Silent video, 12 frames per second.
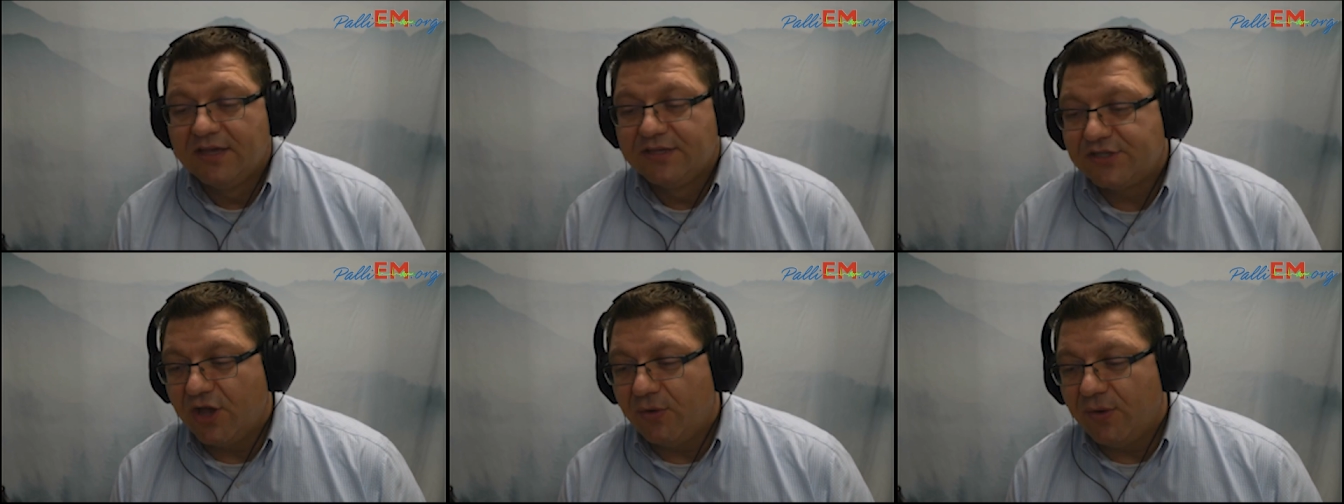
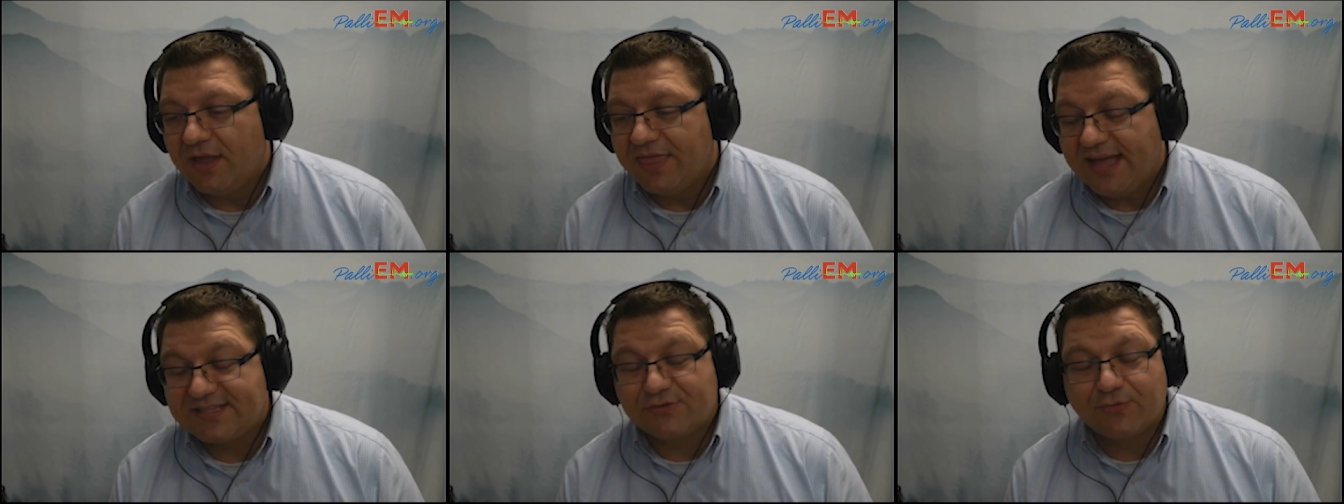So
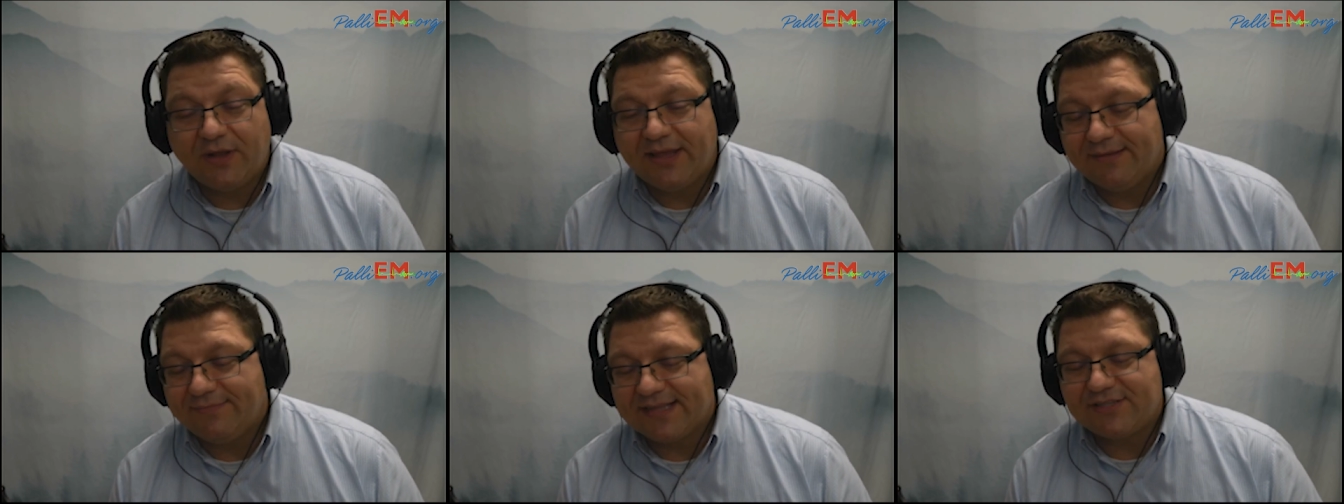that's
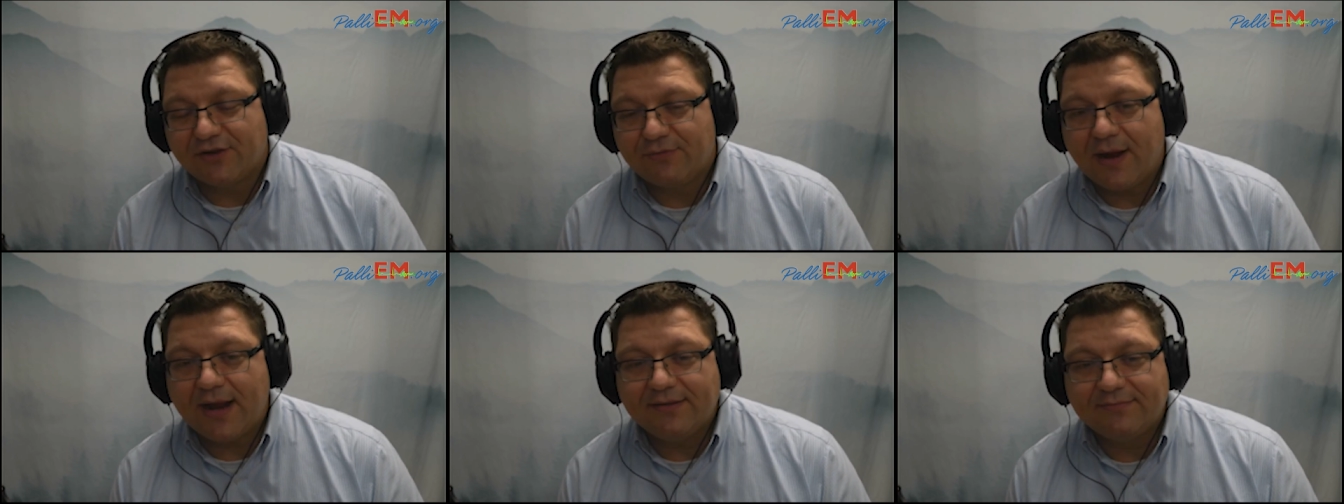a
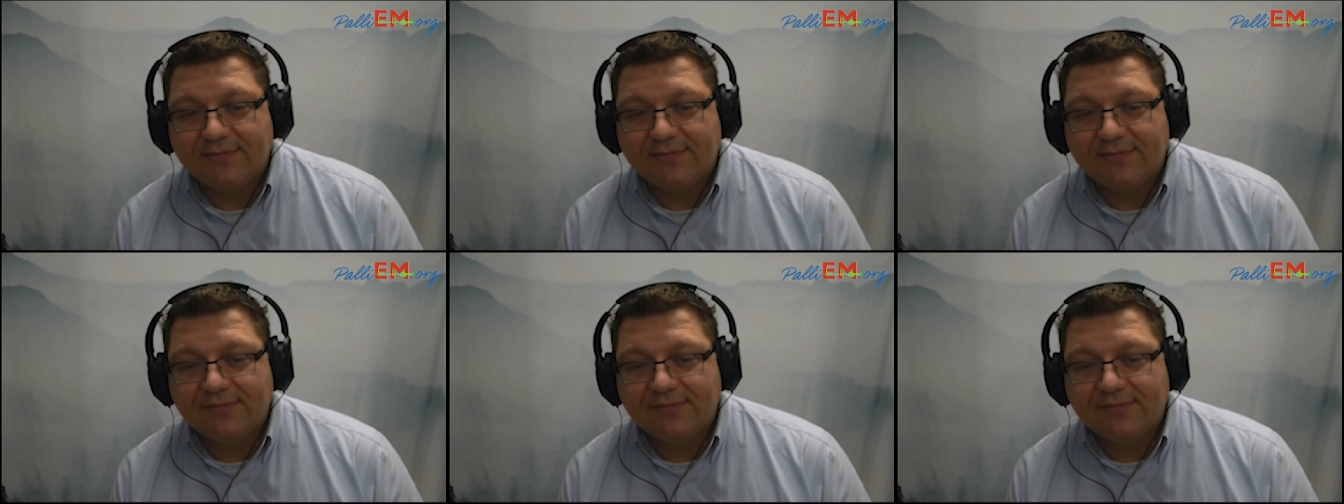great